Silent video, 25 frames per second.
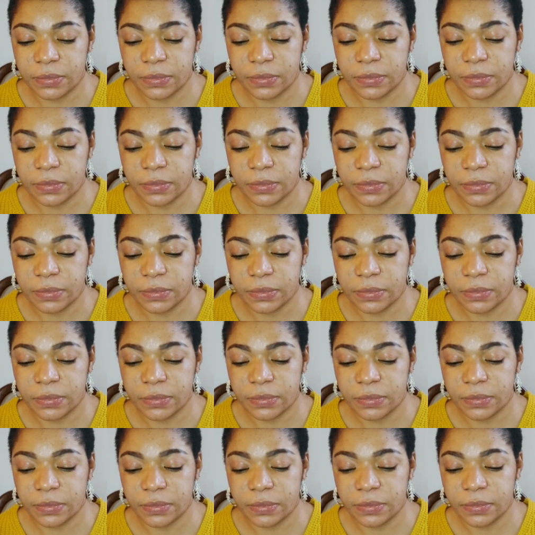
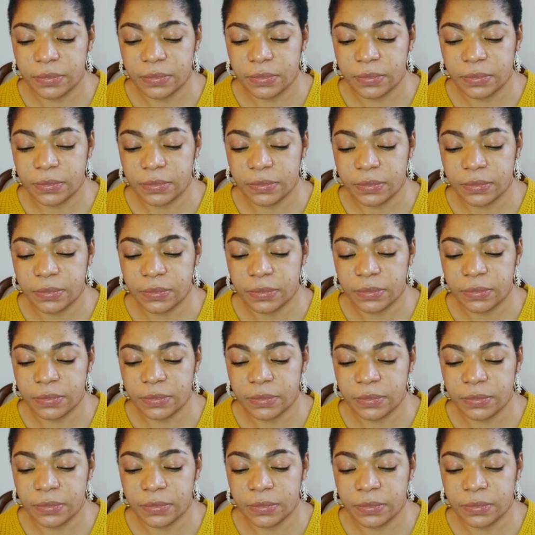
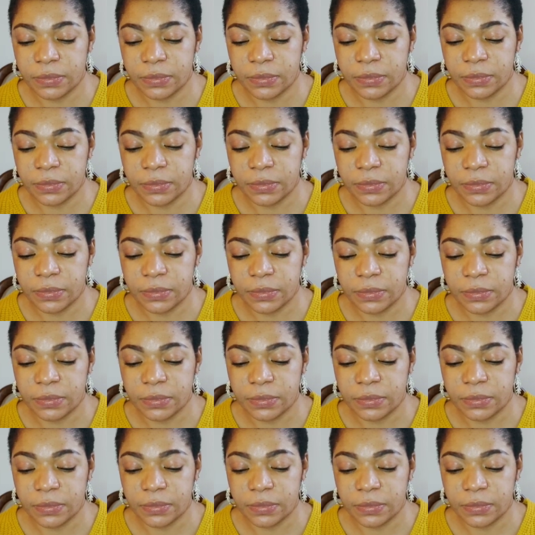
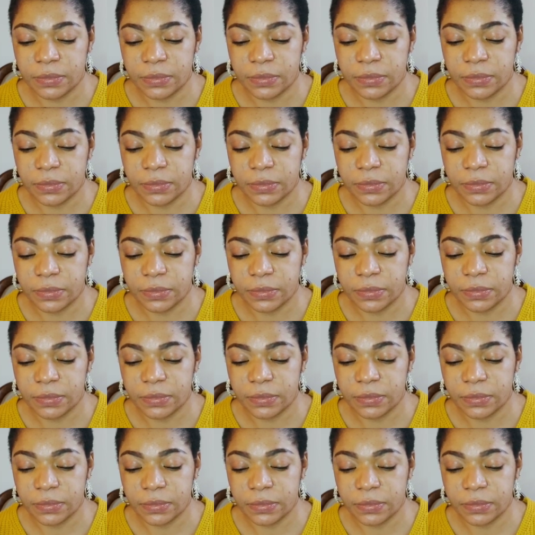
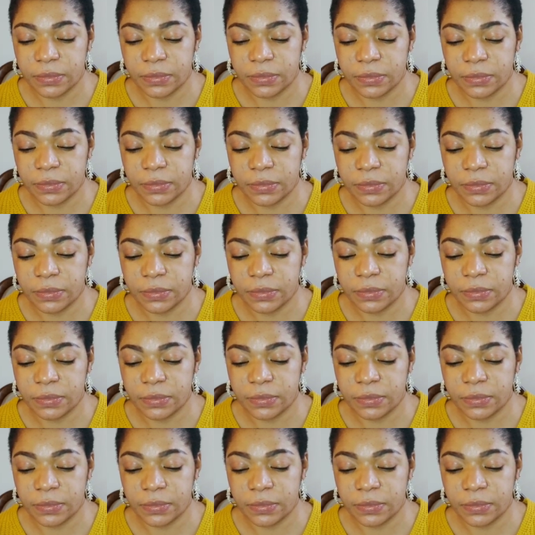[no speech]